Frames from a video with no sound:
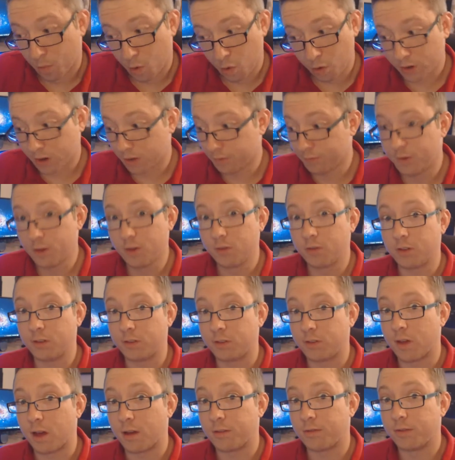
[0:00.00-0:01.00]
More confusing
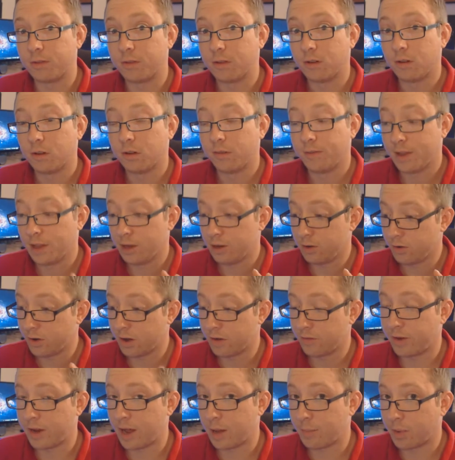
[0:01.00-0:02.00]
stuff. They do
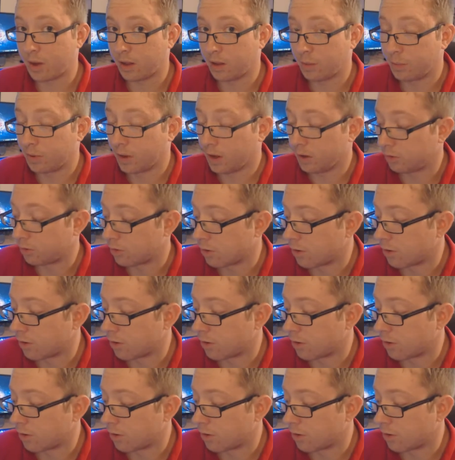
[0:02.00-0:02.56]
have an app on the Play